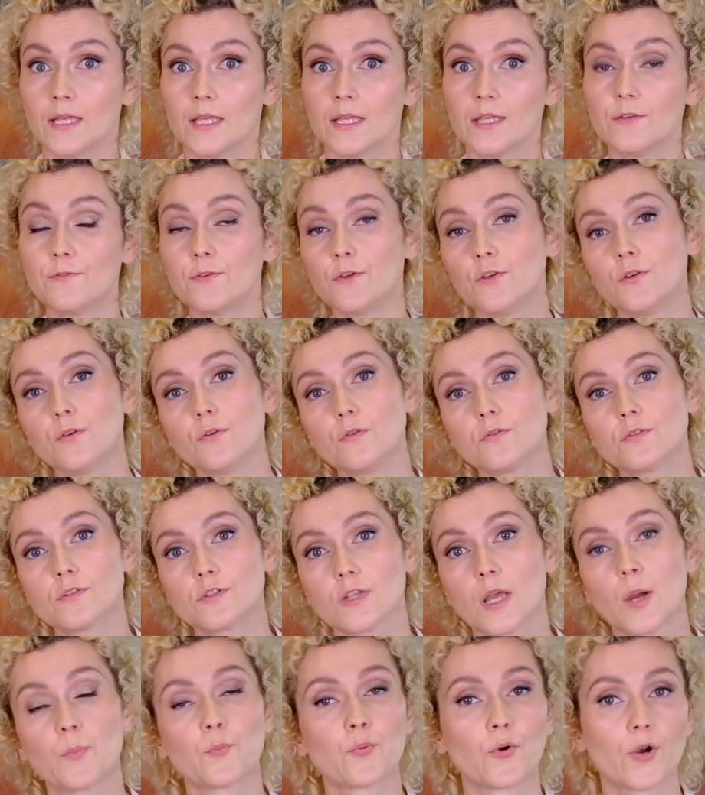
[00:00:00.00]
if you
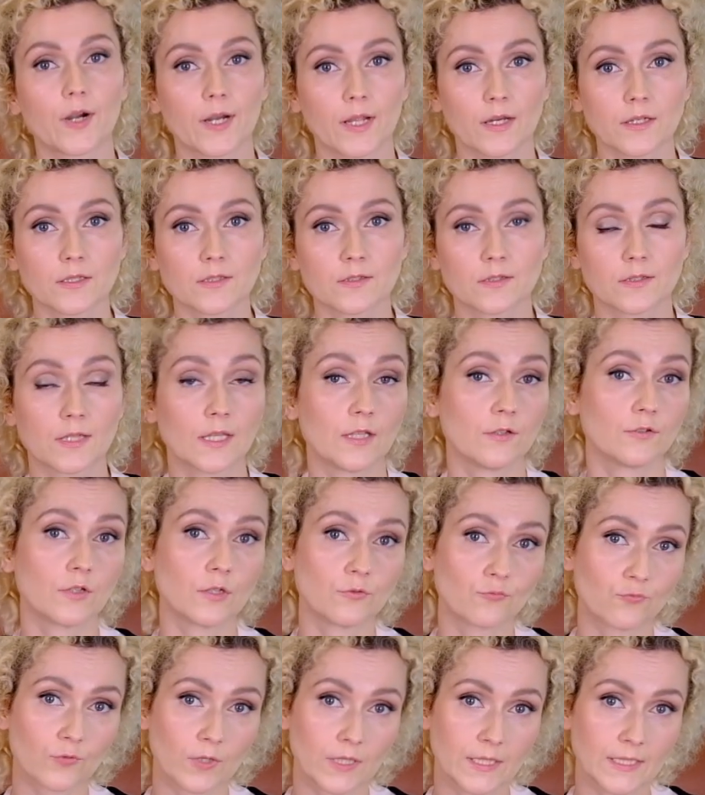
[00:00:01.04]
use a product that you
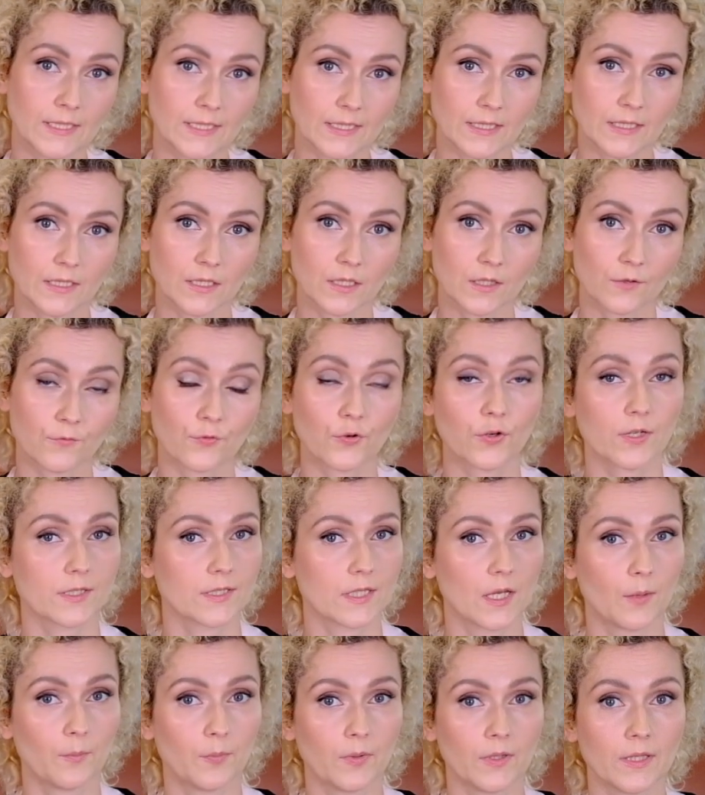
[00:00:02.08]
don't really need, for
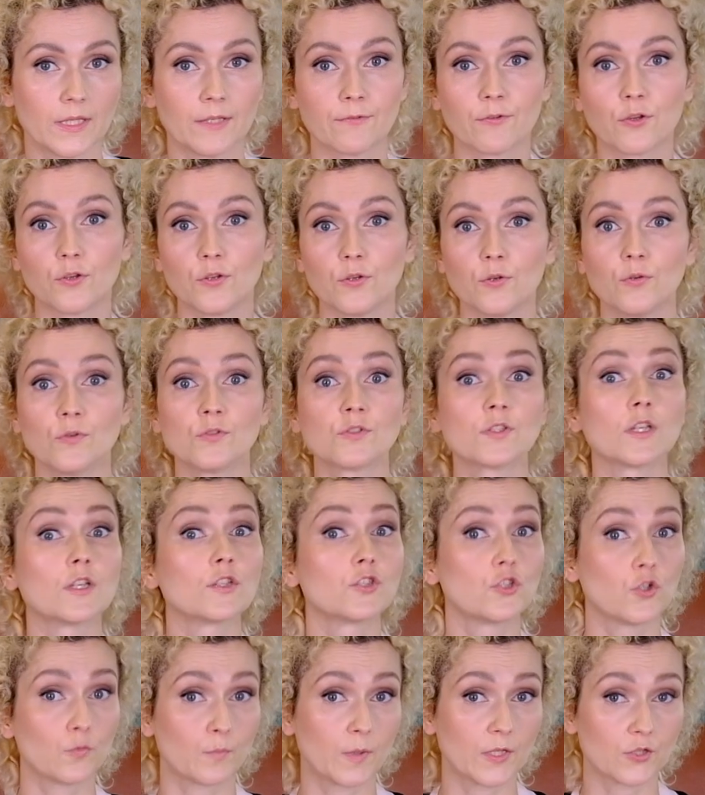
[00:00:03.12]
example, if you use
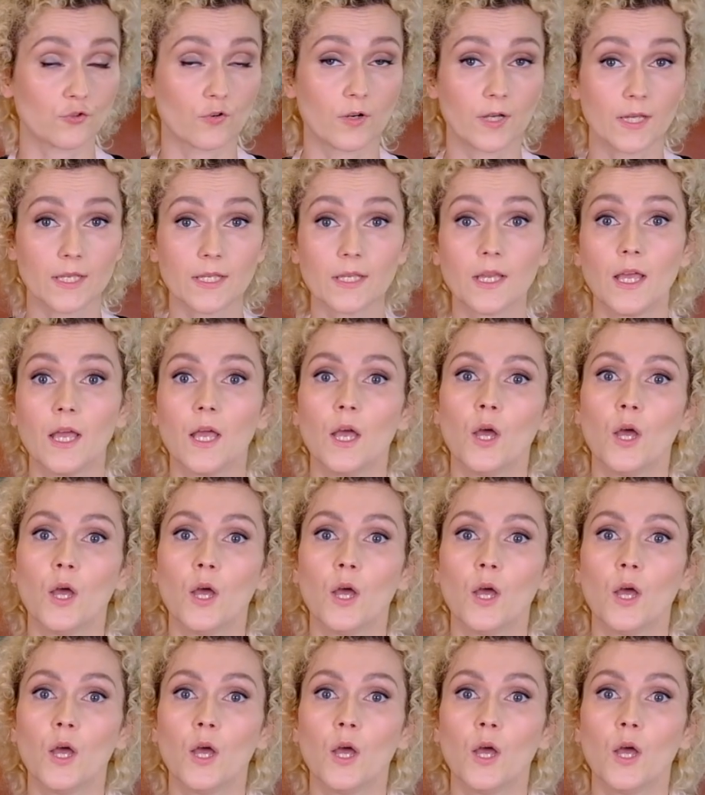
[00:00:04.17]
super dry,